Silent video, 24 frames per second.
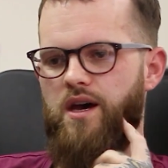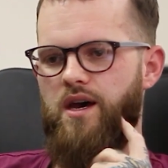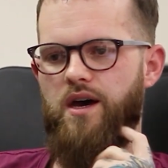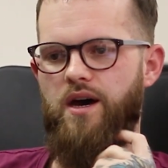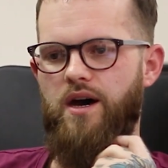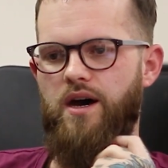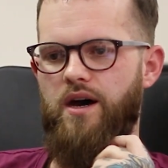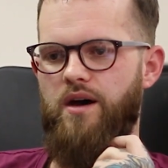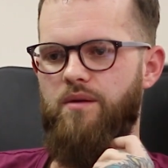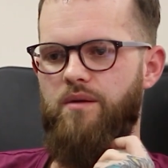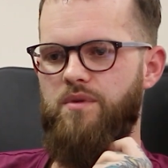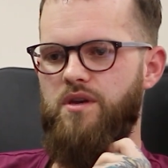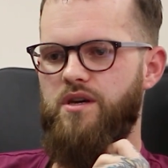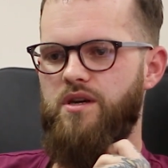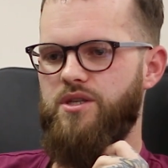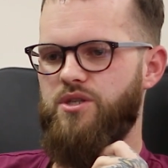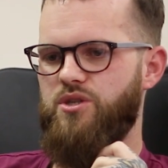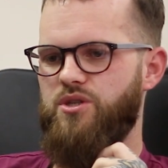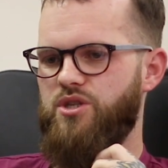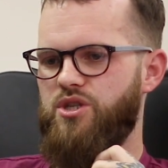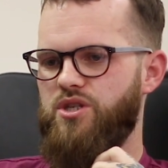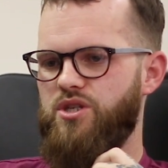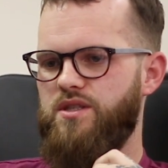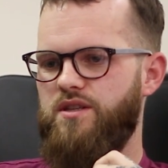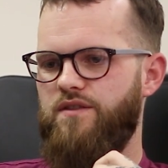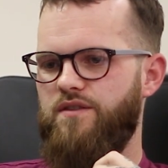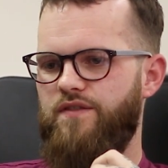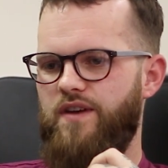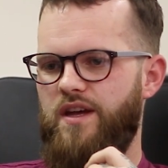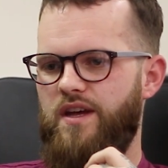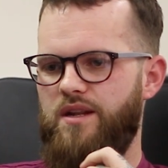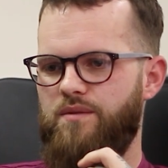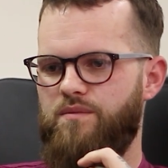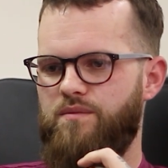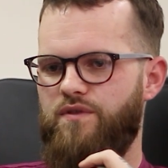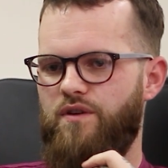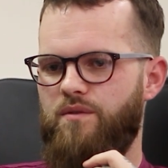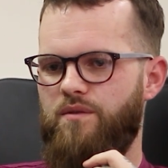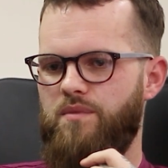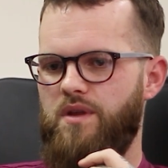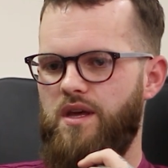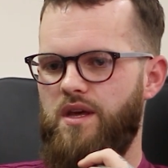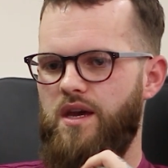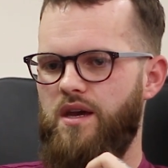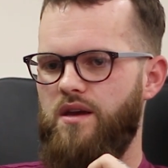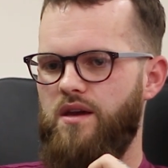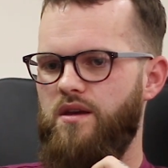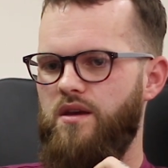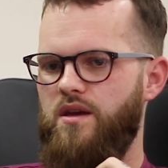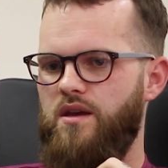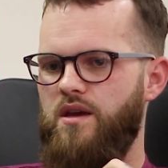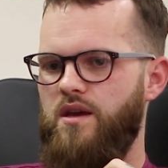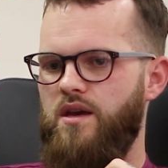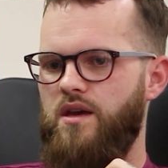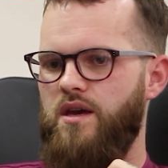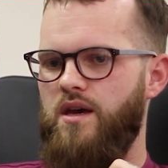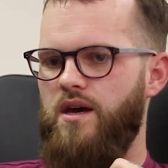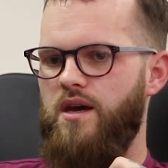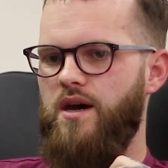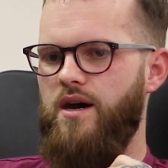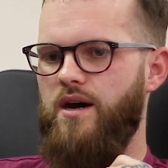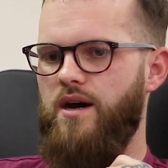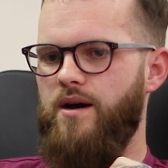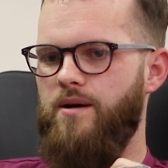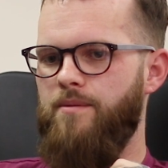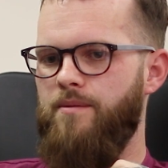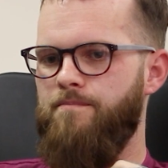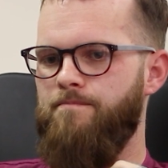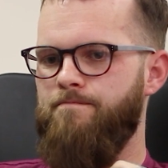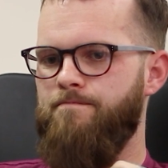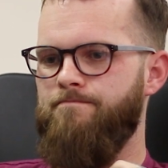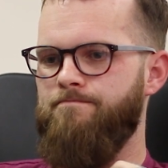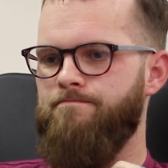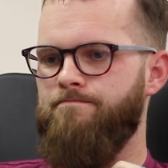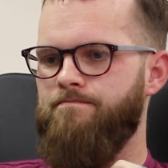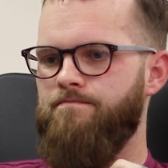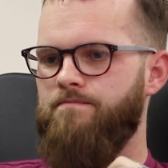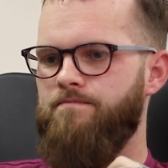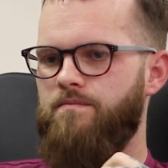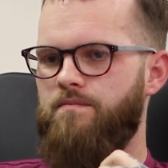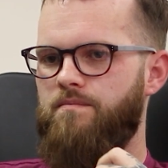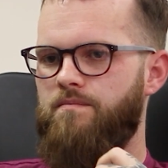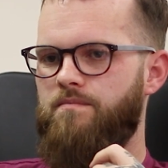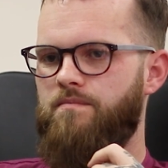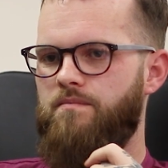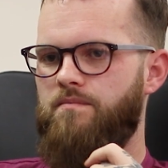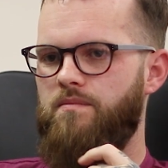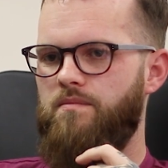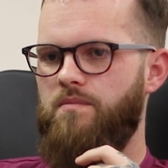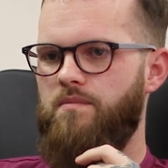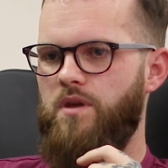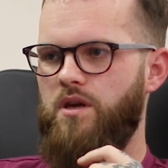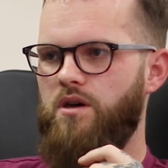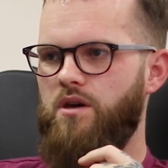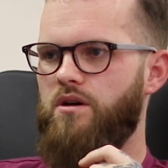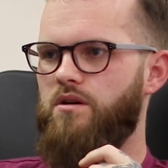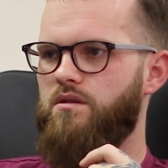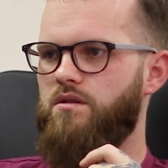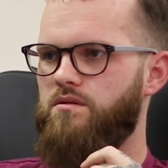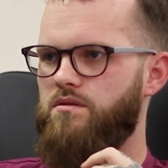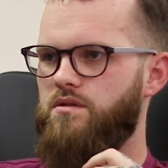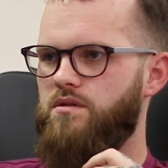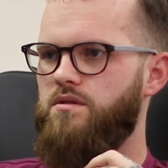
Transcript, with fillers: Um, yeah, so just developed from there. Um, yeah.